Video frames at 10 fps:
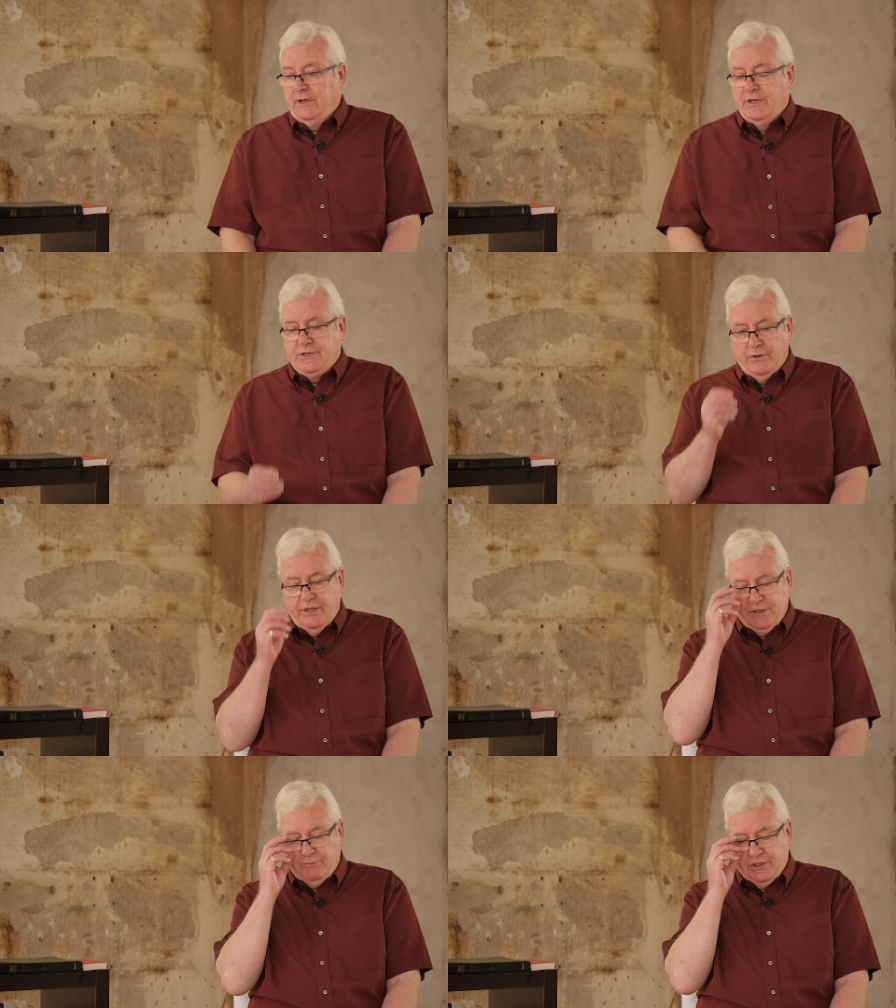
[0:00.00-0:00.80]
And so
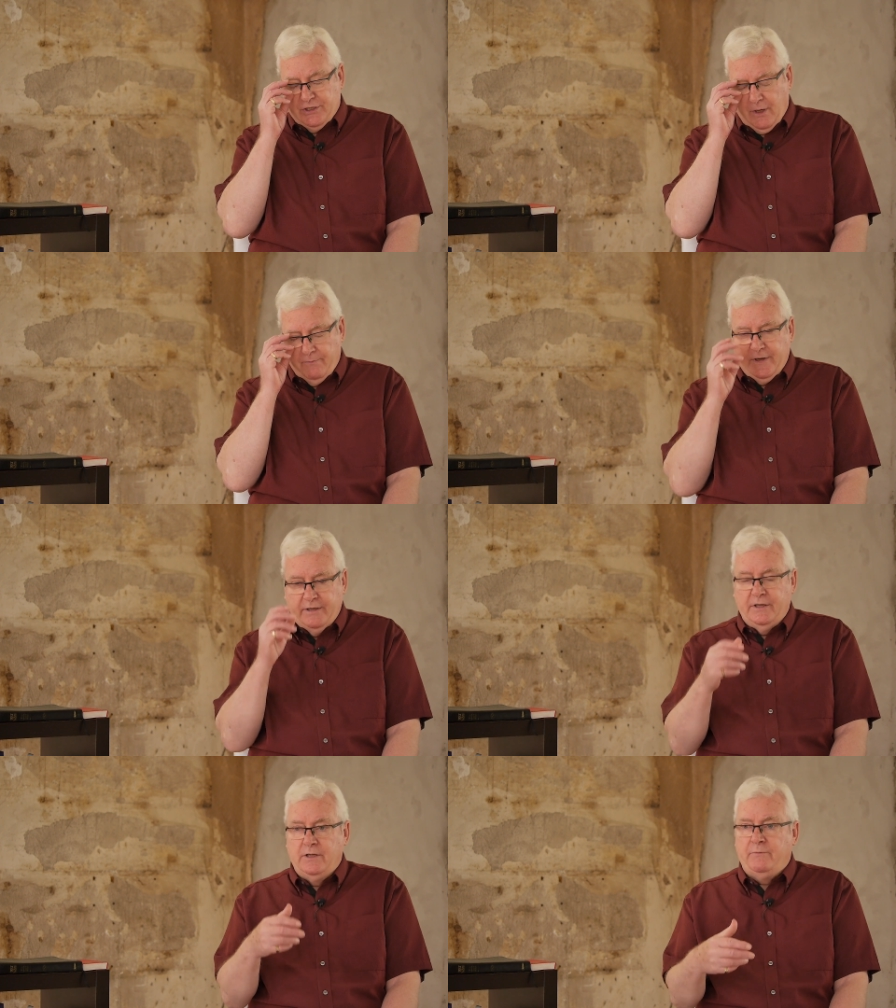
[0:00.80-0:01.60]
this was
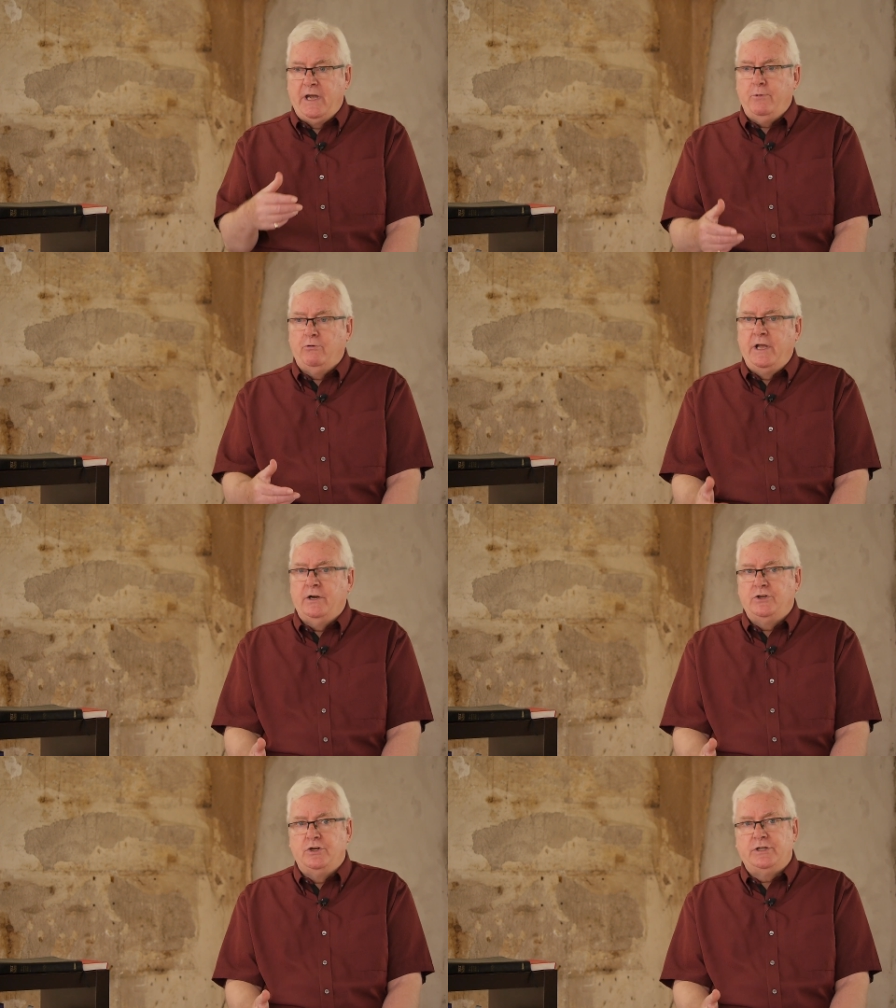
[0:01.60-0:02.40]
something that the Bible
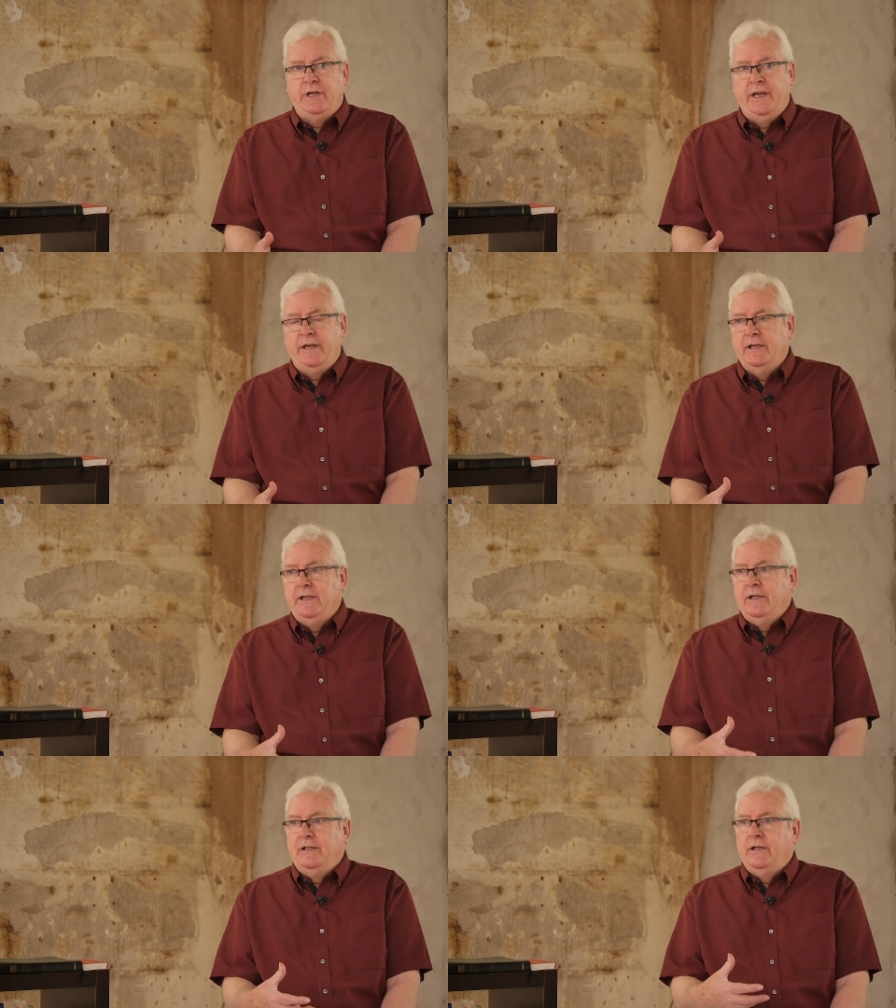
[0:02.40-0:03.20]
writers are saying
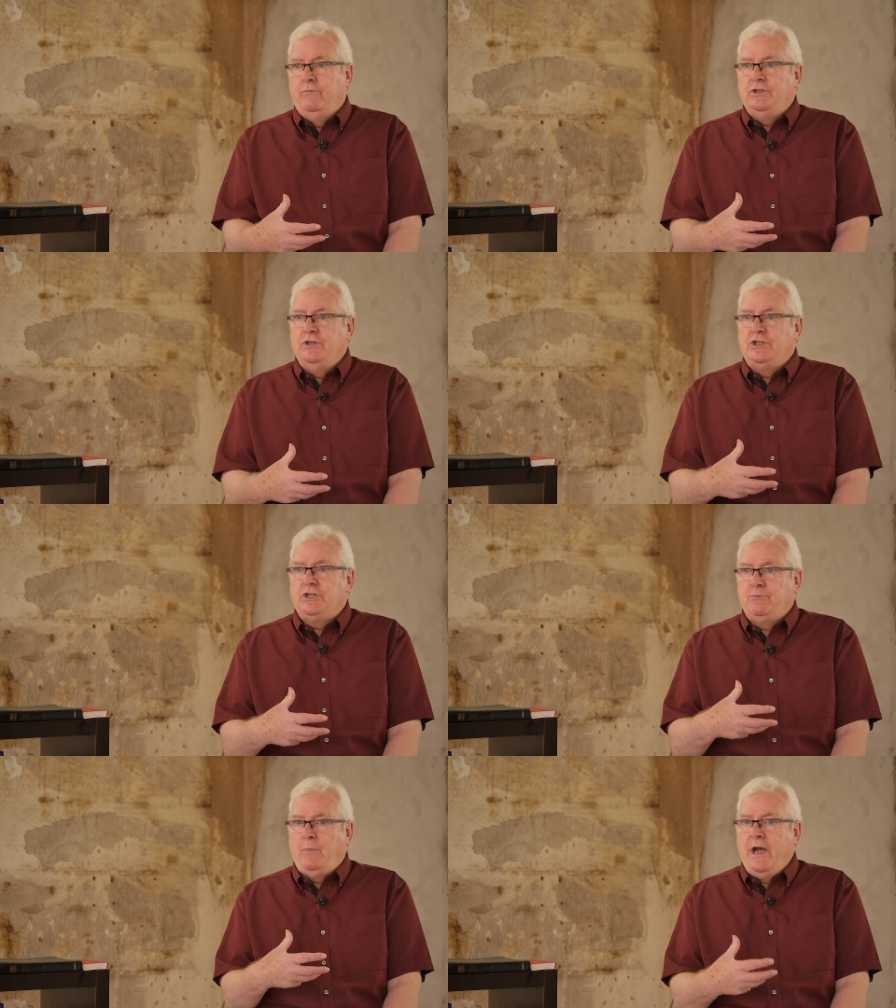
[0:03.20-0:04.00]
that was
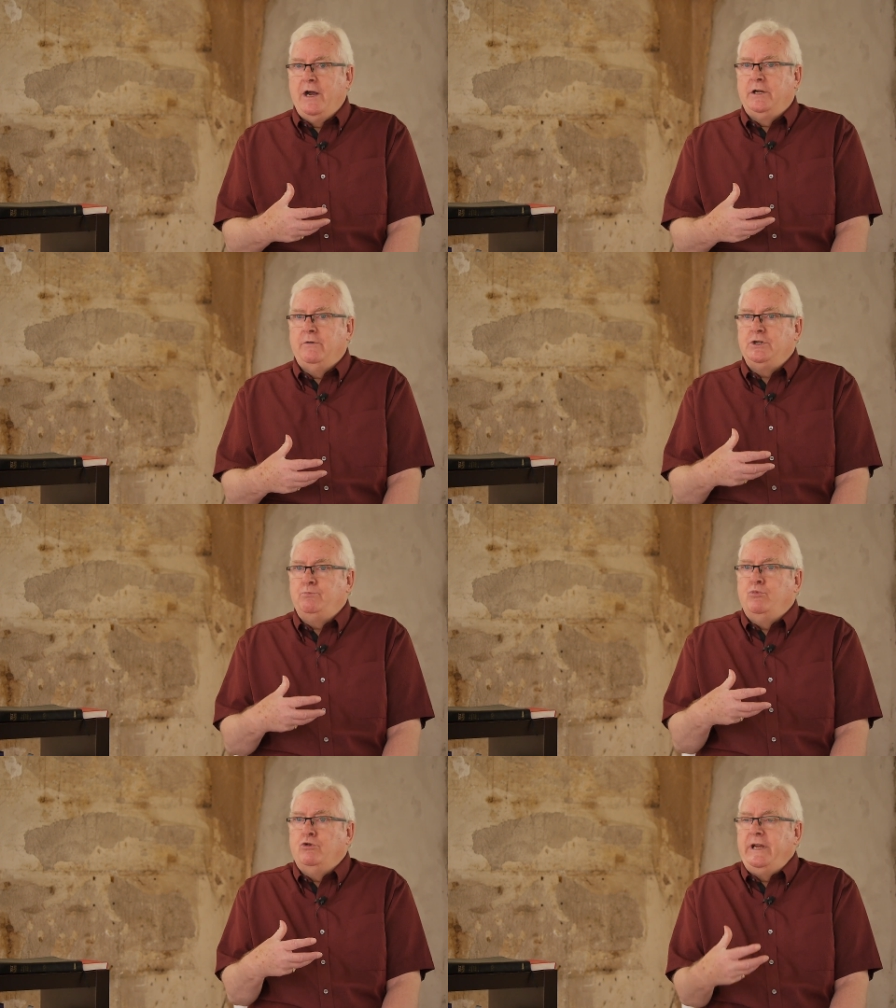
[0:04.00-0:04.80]
inspired, that was
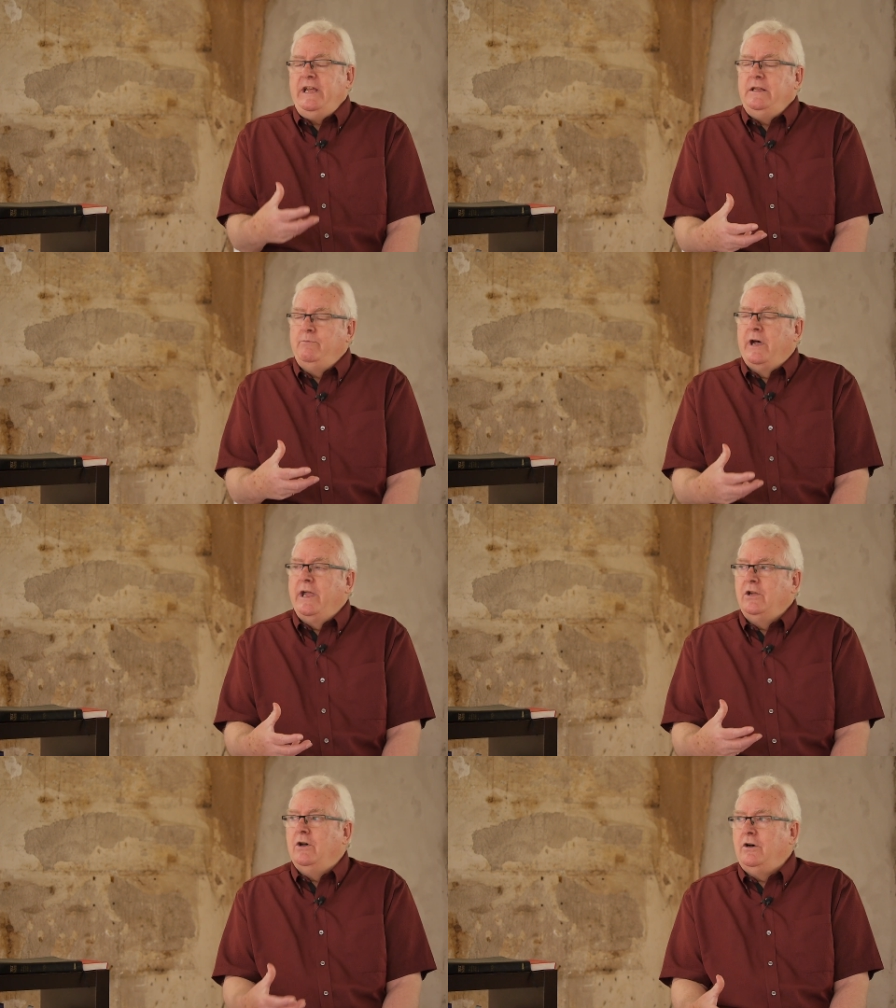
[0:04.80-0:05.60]
breathed
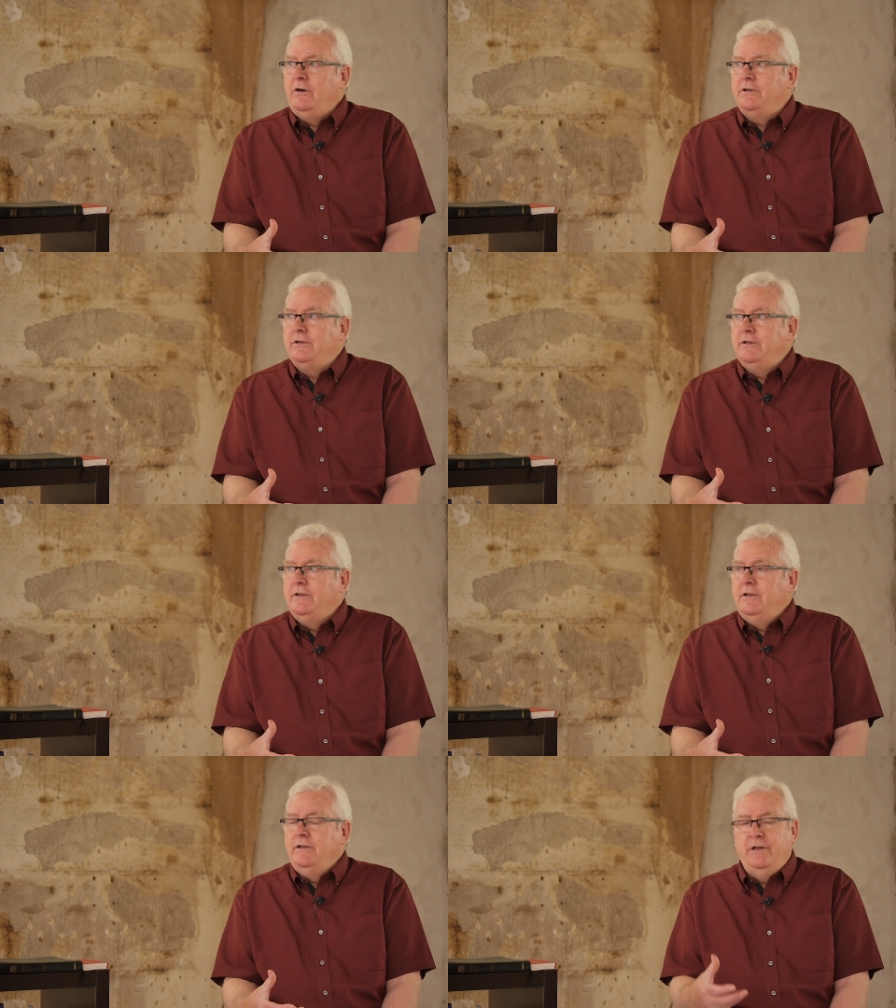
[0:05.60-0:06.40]
by God
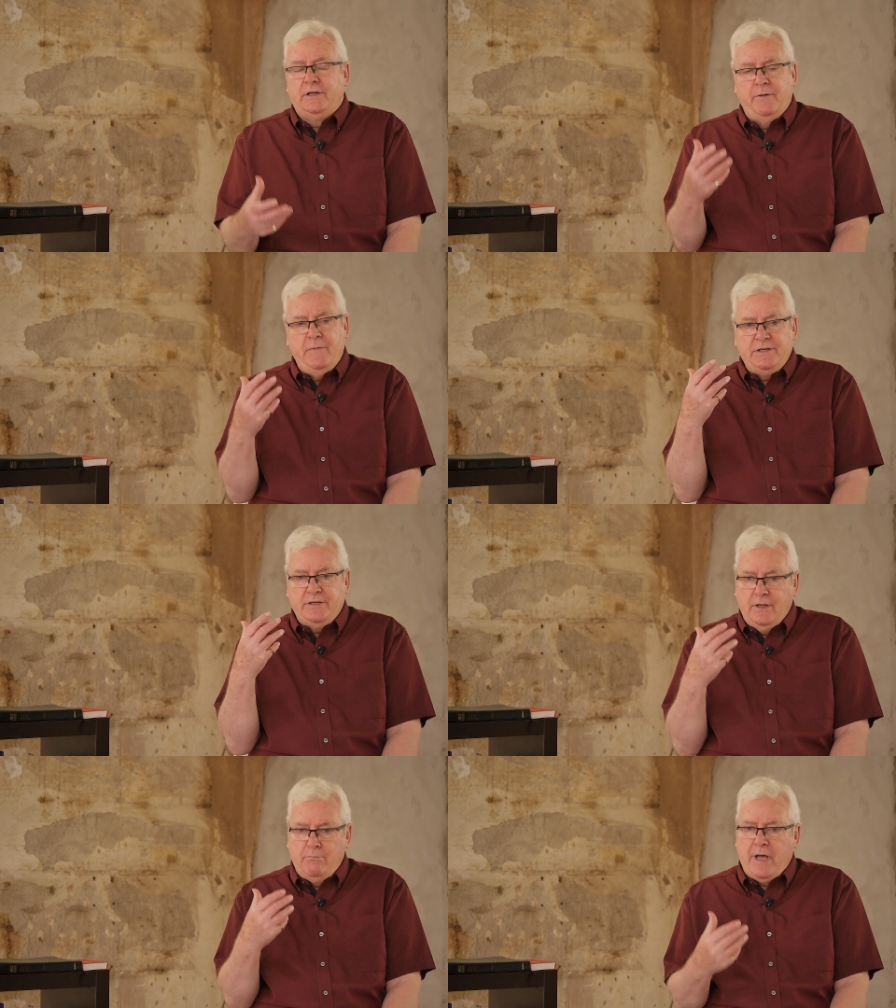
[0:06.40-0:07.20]
that come
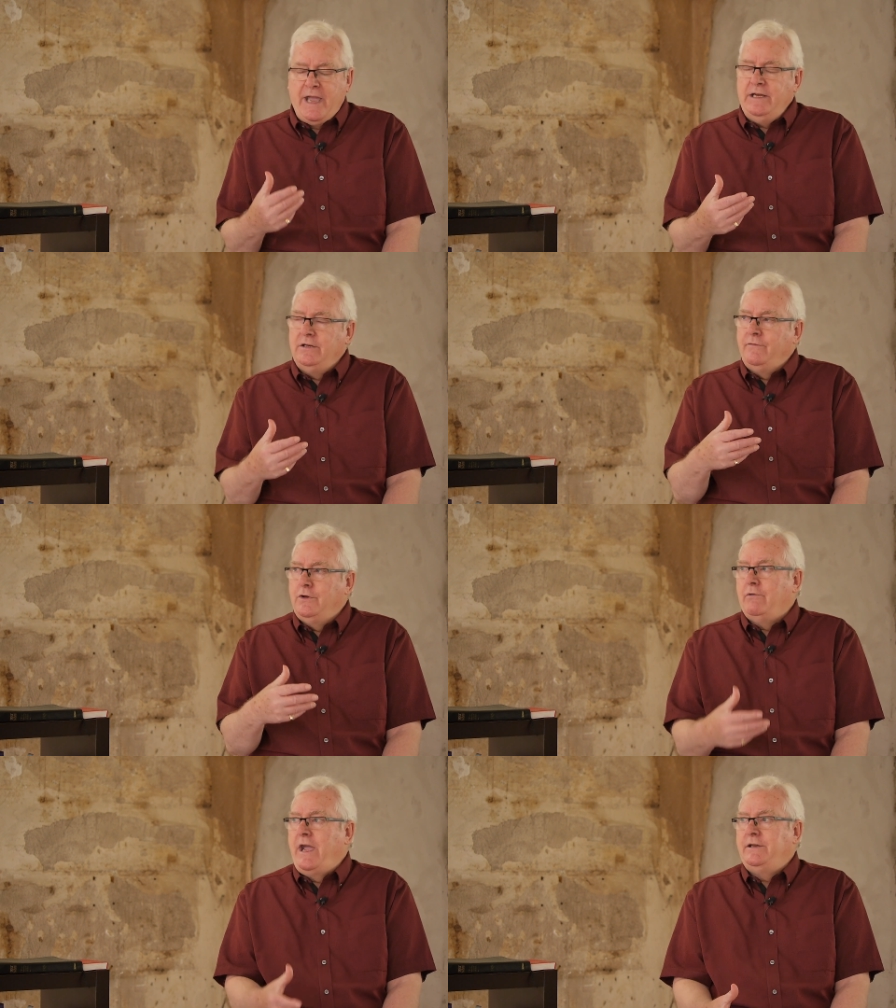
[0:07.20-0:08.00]
into the mind of
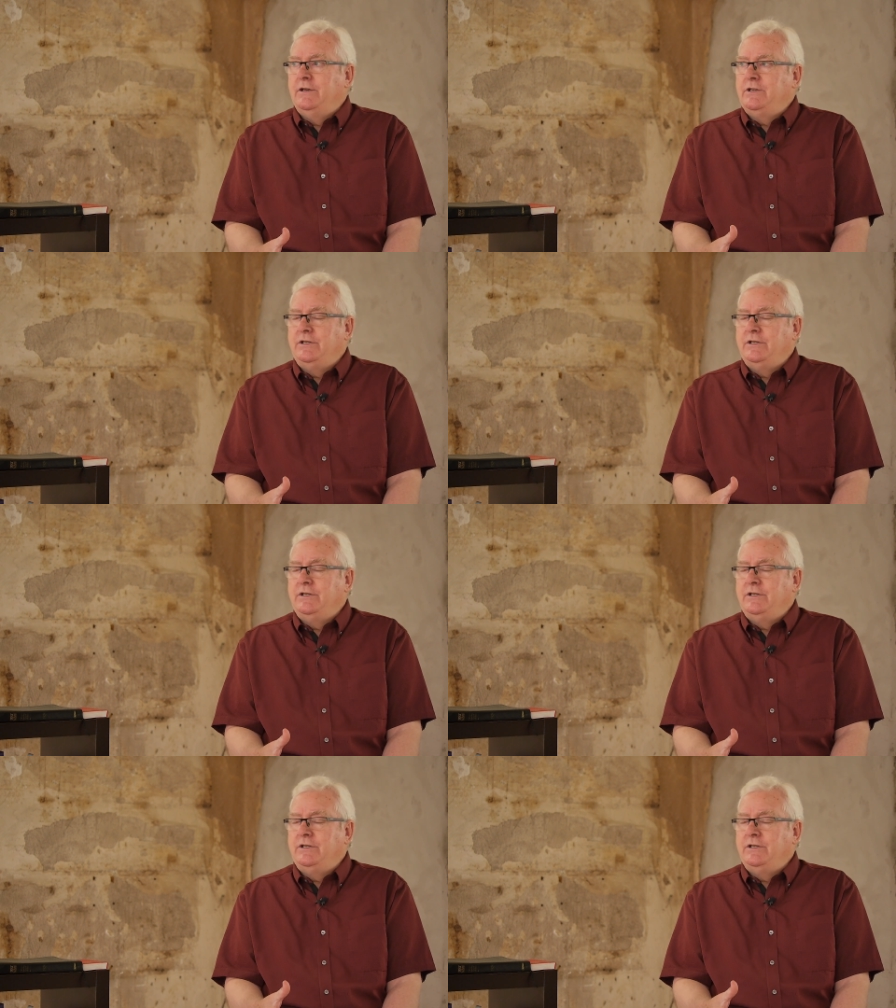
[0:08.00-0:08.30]
the writers.